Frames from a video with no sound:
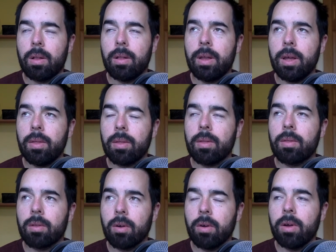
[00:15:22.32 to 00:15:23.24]
this
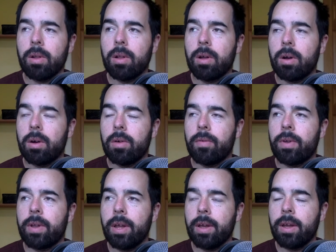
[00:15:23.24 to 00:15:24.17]
style
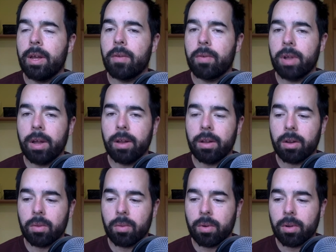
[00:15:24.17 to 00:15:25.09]
of thinking and relating
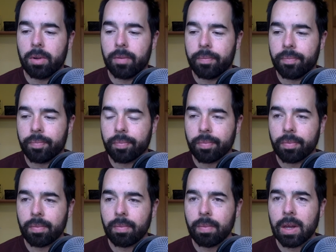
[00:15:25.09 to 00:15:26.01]
to the world
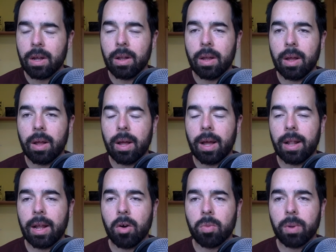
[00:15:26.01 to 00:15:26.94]

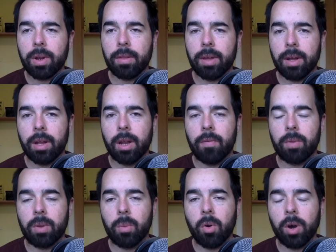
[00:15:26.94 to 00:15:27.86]
allows me to see that
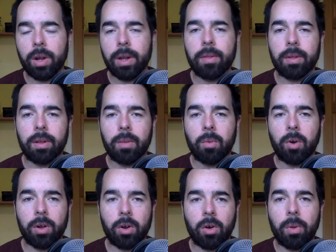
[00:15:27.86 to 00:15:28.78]
if the more I listen, the more
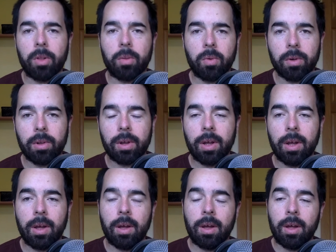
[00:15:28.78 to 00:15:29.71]
I learn about the world.
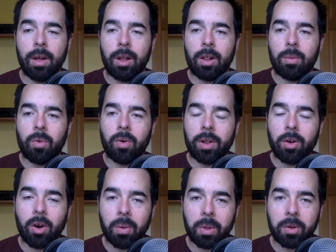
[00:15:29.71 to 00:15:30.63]
The more I
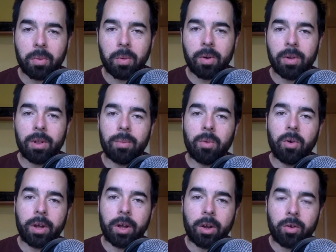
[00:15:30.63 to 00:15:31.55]
learn about the world, the
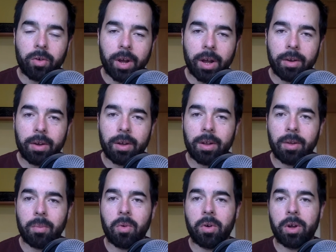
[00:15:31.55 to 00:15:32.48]
more I can create.
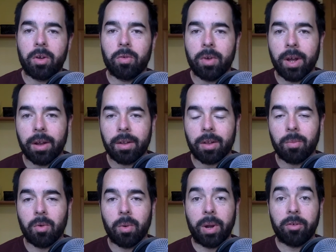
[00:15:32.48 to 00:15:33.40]
The more I create, the
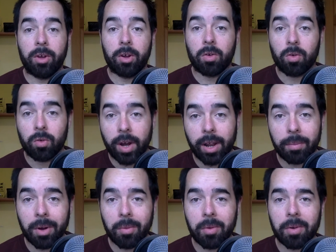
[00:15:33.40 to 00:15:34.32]
more I'm actually
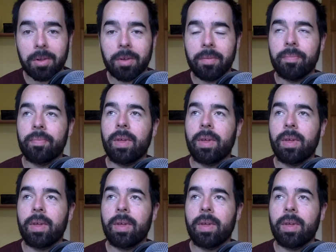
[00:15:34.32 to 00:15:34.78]
creating my world.